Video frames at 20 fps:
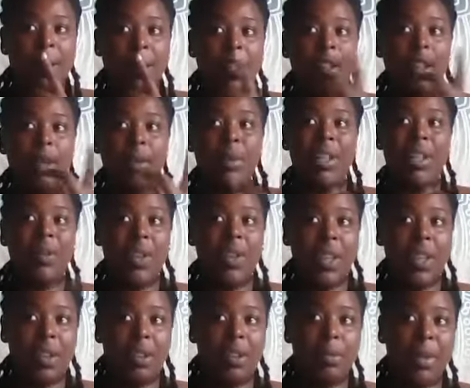They believe that
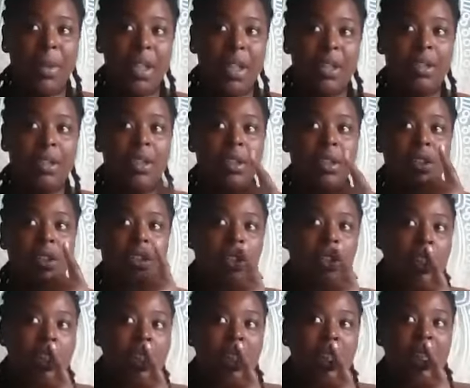their opinion
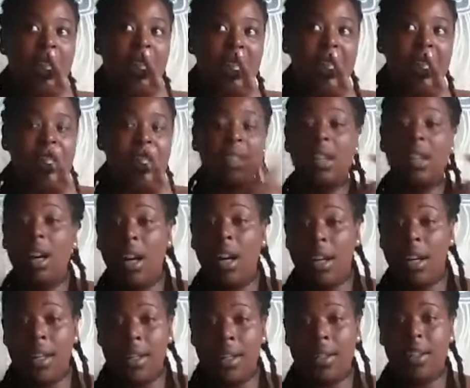is the
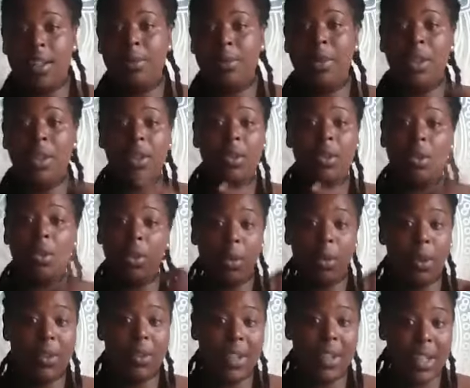highest opinion or the
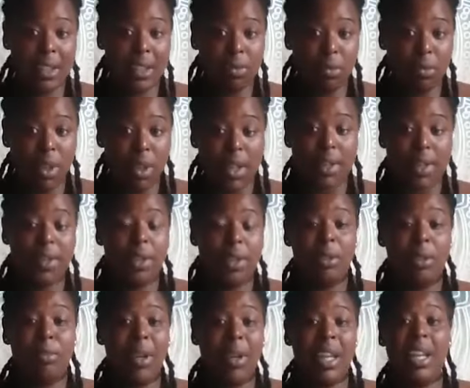one that is right. So you
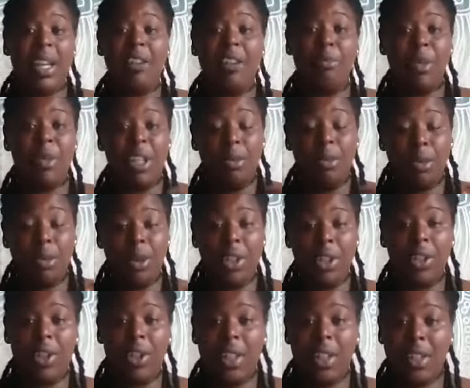may have people in
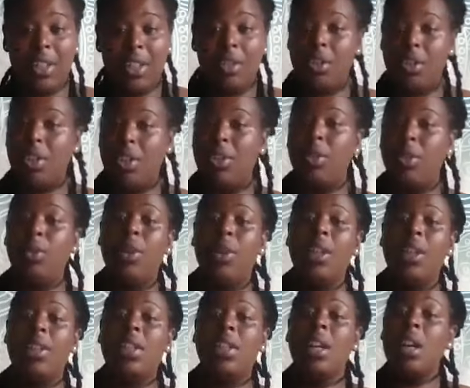your energy who
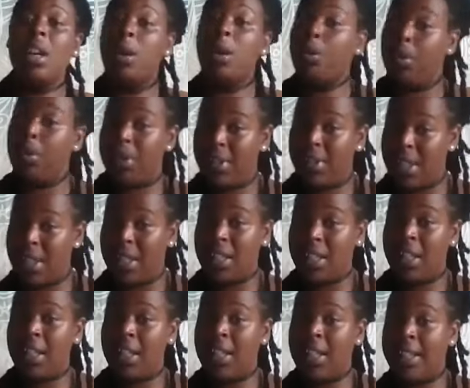is
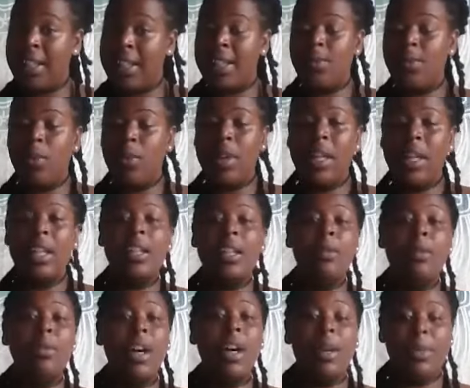presenting in this way, and it
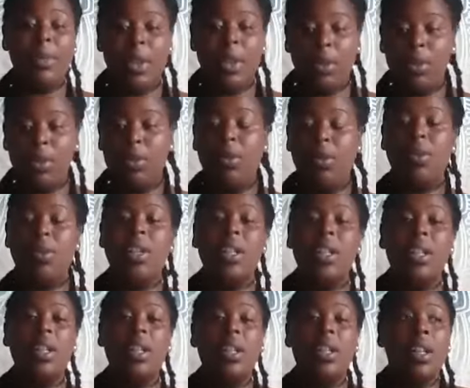might be
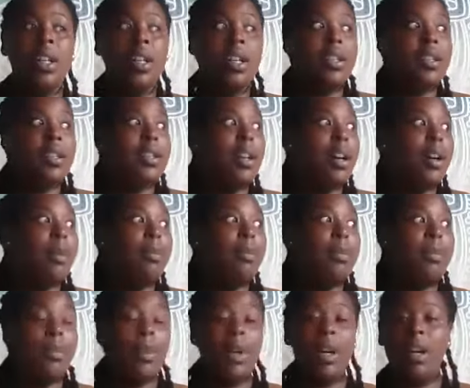causing
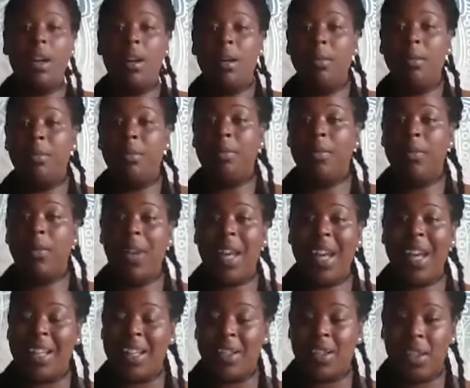some
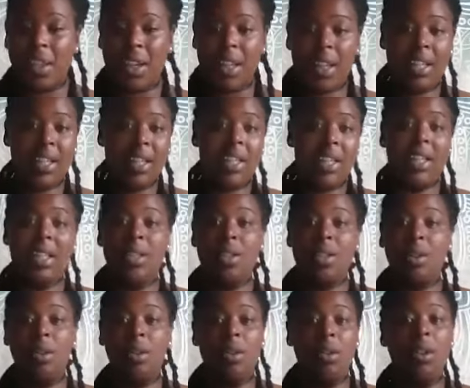anxieties,
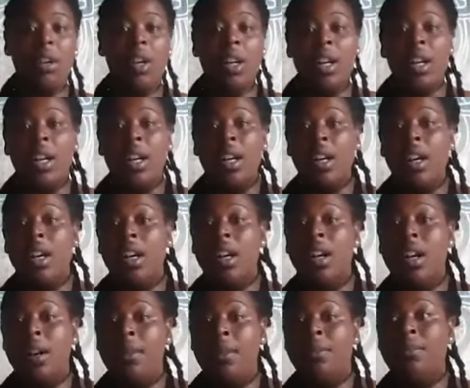or
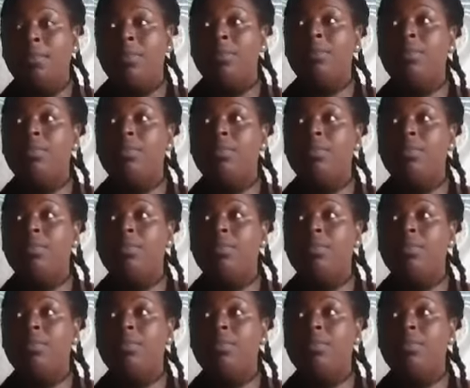um,